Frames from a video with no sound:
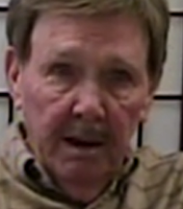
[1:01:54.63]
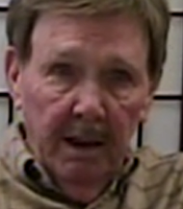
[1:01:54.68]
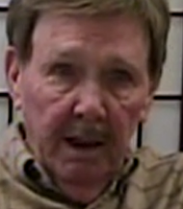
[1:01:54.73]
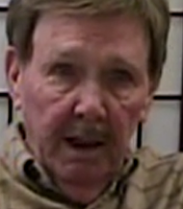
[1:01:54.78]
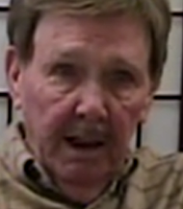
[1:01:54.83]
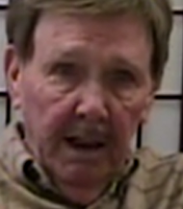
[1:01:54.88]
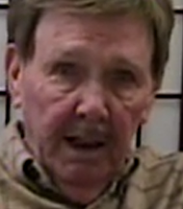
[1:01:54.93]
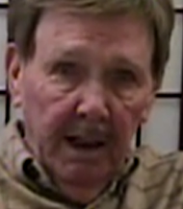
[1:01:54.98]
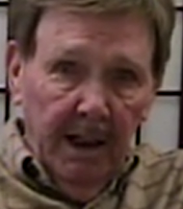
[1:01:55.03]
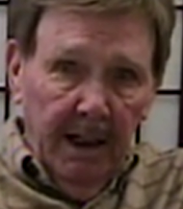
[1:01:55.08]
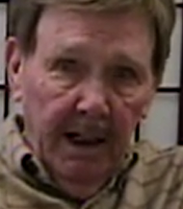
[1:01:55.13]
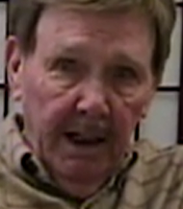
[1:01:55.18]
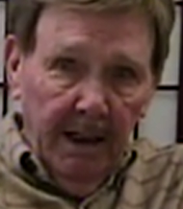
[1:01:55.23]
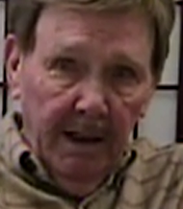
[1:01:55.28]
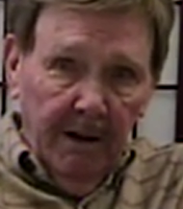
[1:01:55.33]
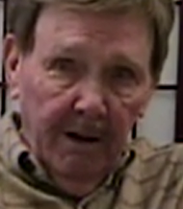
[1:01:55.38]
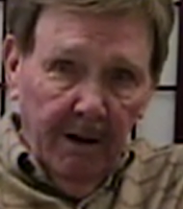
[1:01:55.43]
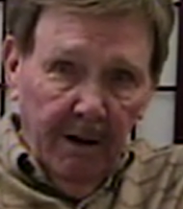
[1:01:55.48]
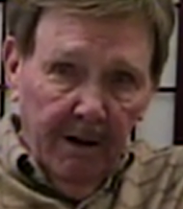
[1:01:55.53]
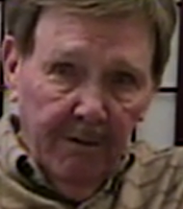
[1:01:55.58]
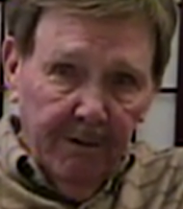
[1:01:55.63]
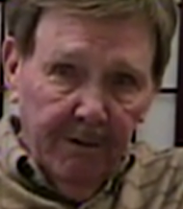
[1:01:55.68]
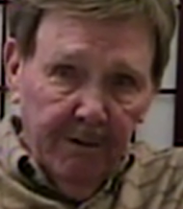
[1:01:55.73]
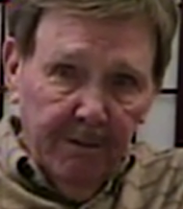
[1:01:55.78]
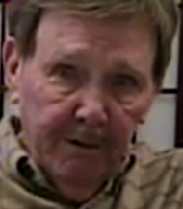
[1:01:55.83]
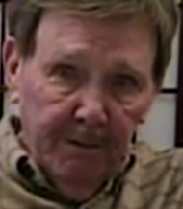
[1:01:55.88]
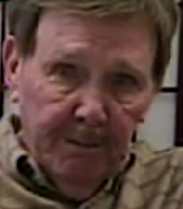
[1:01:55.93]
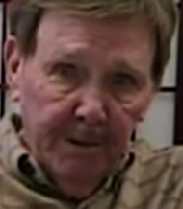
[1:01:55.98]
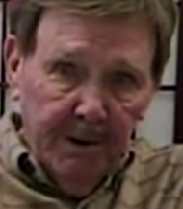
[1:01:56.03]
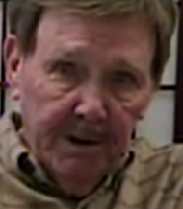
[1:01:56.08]
And I had an offer
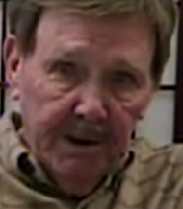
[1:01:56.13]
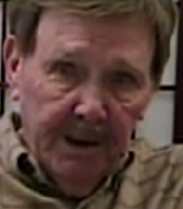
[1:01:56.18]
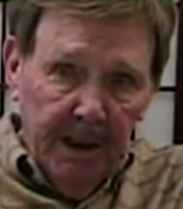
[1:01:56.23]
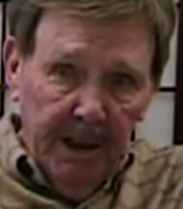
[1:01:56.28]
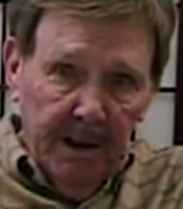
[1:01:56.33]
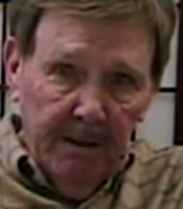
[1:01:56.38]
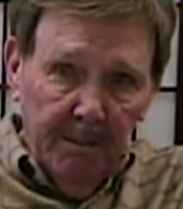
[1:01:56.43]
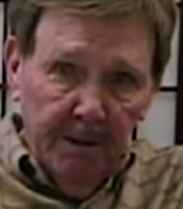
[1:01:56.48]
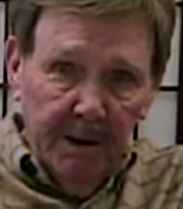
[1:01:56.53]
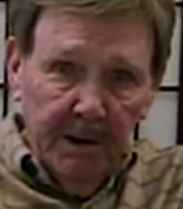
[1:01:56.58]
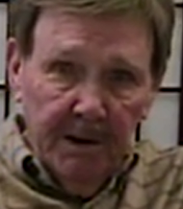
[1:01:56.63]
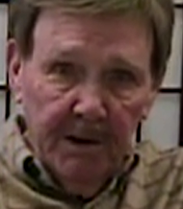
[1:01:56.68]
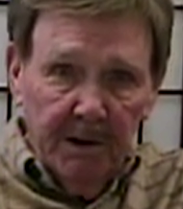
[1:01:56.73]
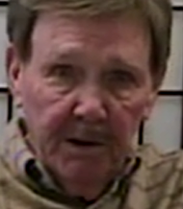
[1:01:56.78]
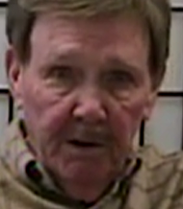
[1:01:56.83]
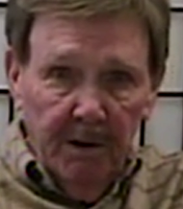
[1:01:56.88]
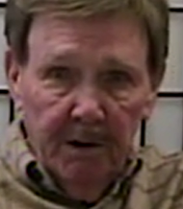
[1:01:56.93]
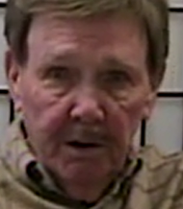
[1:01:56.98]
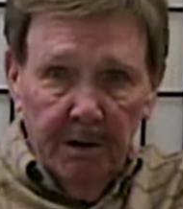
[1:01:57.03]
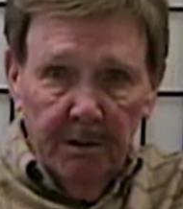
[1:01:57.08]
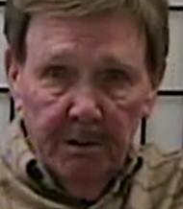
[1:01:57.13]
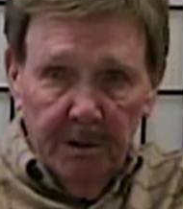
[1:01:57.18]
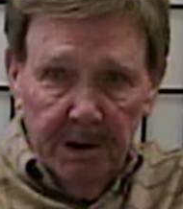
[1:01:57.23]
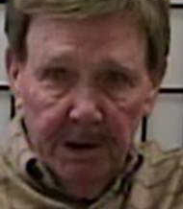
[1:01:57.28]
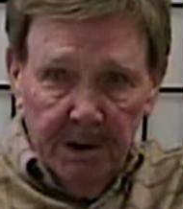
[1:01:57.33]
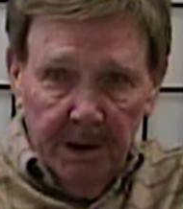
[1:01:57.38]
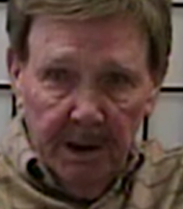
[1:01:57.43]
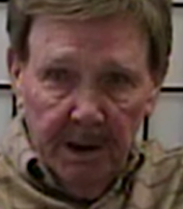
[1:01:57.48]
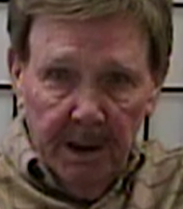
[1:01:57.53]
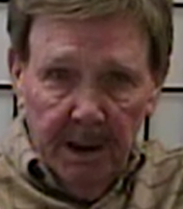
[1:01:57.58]
from the state of Minnesota,
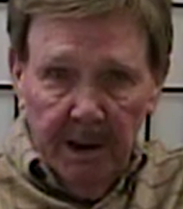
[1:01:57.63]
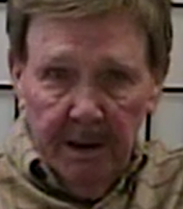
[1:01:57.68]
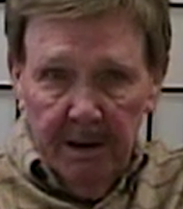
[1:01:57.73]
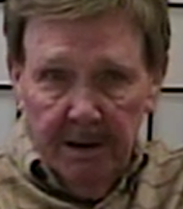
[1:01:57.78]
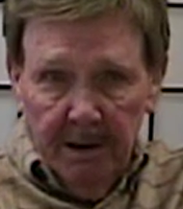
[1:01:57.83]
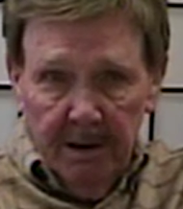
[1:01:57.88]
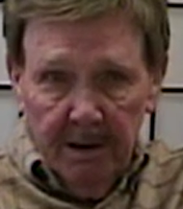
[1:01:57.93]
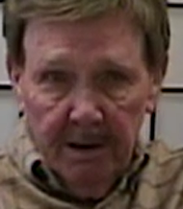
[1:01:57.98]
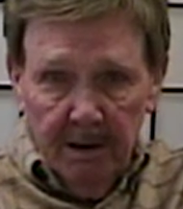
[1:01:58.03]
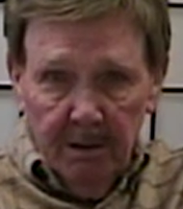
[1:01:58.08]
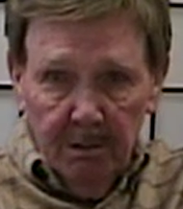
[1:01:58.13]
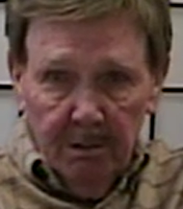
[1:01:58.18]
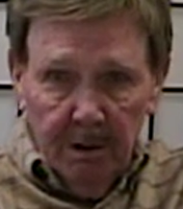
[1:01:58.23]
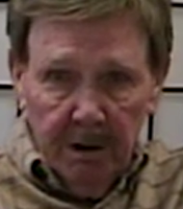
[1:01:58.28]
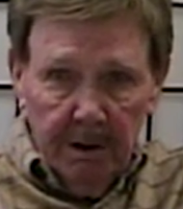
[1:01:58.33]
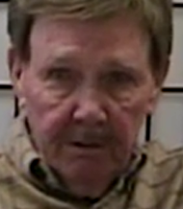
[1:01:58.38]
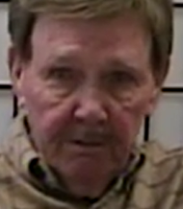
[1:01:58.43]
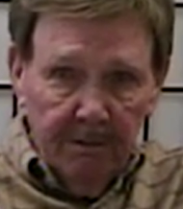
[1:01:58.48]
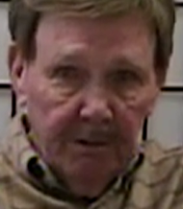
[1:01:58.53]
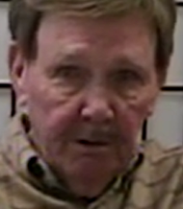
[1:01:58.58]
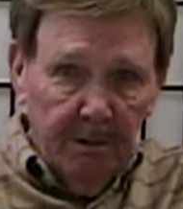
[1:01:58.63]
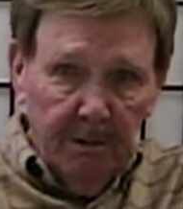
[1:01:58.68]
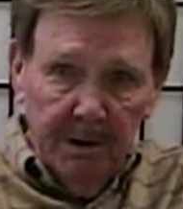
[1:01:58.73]
which I had an uncle working for me.